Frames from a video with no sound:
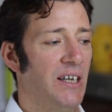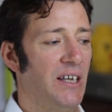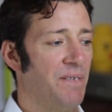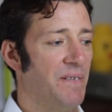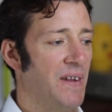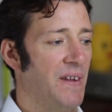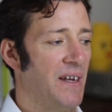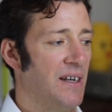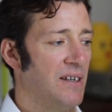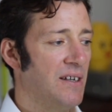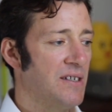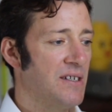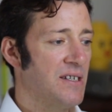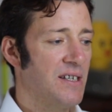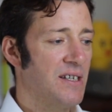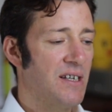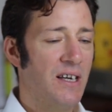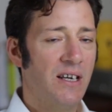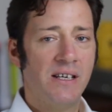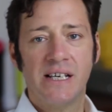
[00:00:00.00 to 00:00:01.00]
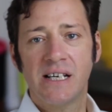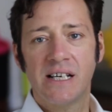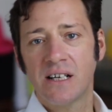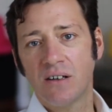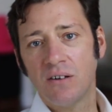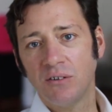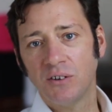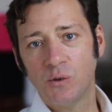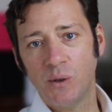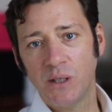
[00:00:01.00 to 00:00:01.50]
If there's a
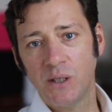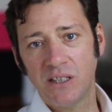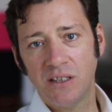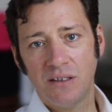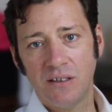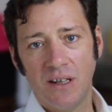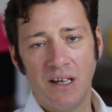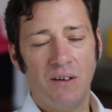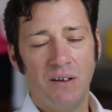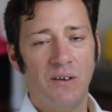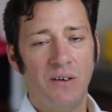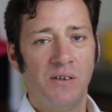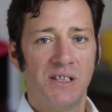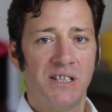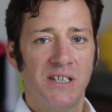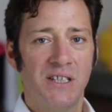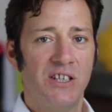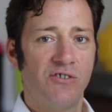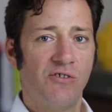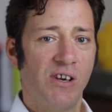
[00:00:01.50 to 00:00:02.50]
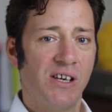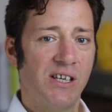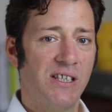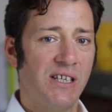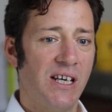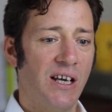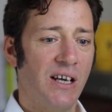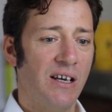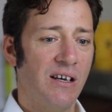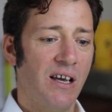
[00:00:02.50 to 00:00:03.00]
link on Twitter that looks
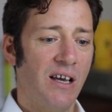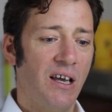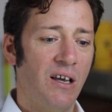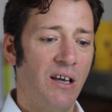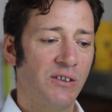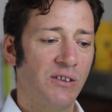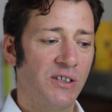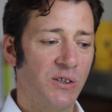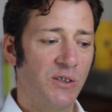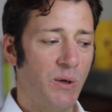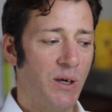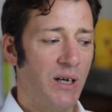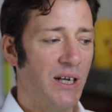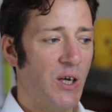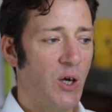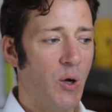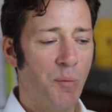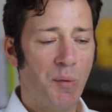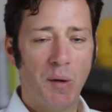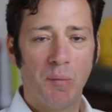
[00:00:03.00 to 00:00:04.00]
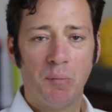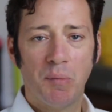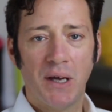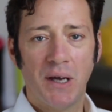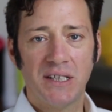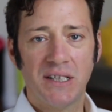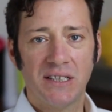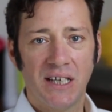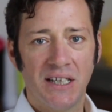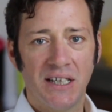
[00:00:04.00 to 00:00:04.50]
interesting, I'll just quickly copy and
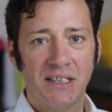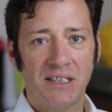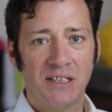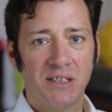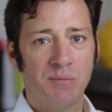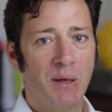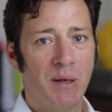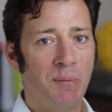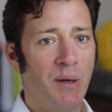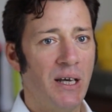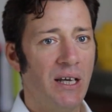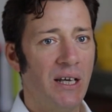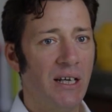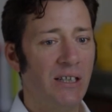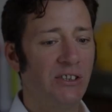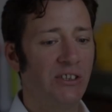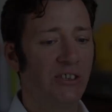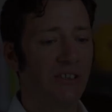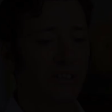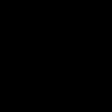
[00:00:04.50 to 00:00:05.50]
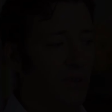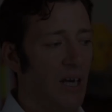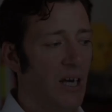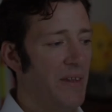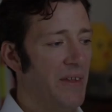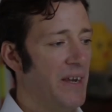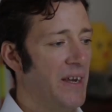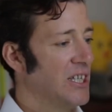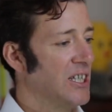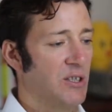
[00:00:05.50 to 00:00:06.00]
paste that into my page.
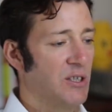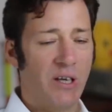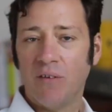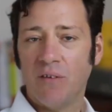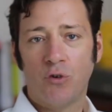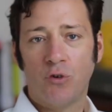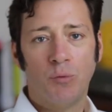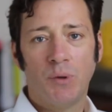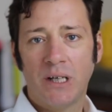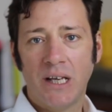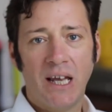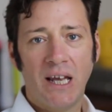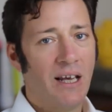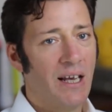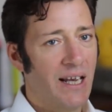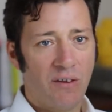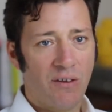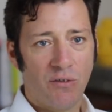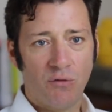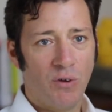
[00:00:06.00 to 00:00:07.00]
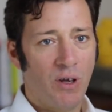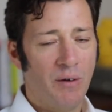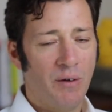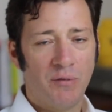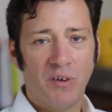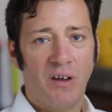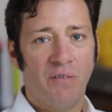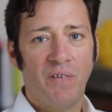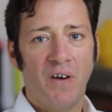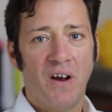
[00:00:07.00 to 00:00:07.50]
And then I just get through my day.
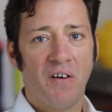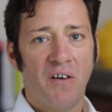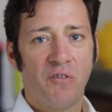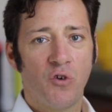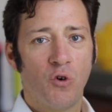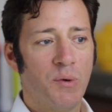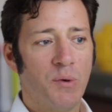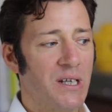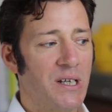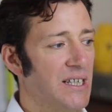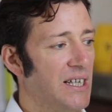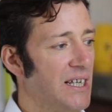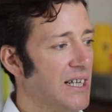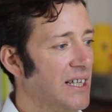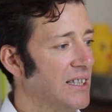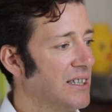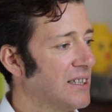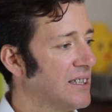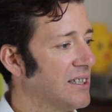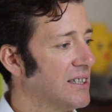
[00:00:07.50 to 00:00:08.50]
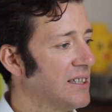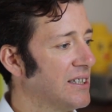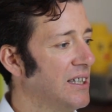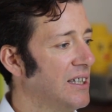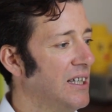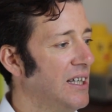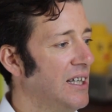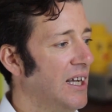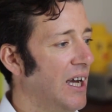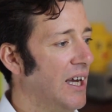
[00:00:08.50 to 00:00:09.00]
I fire through all my
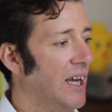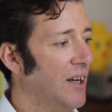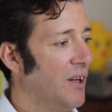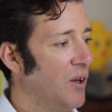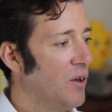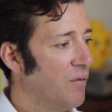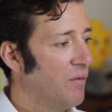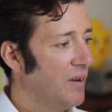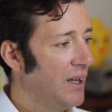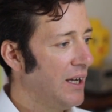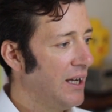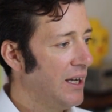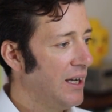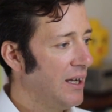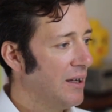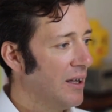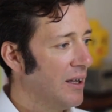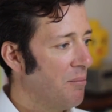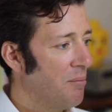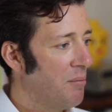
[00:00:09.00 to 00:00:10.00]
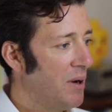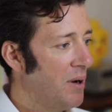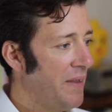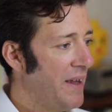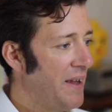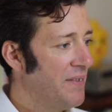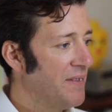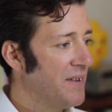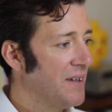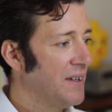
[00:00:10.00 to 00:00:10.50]
tasks, and hopefully
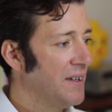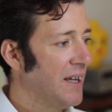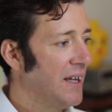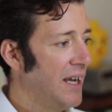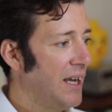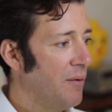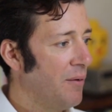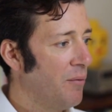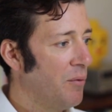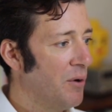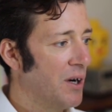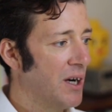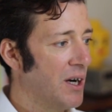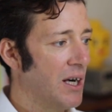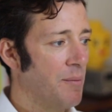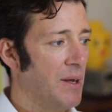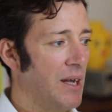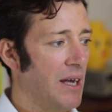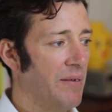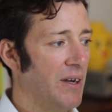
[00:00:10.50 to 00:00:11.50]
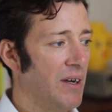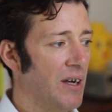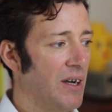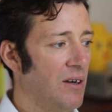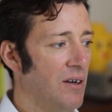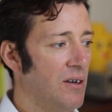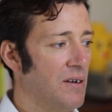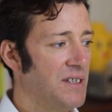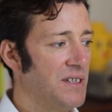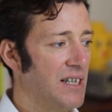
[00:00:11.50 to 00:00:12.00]
by the end of the day, we're going to be
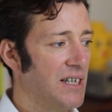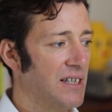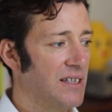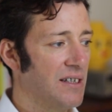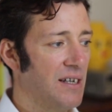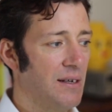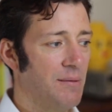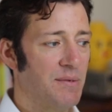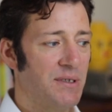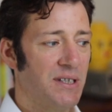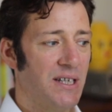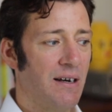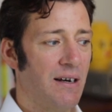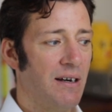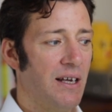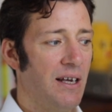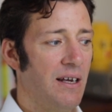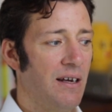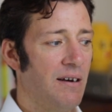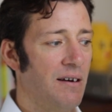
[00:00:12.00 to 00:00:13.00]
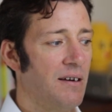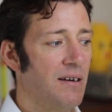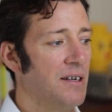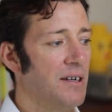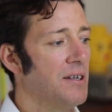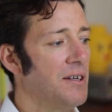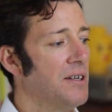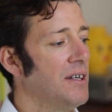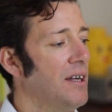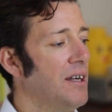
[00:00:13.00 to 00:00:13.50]
having a lot of ticked items down here.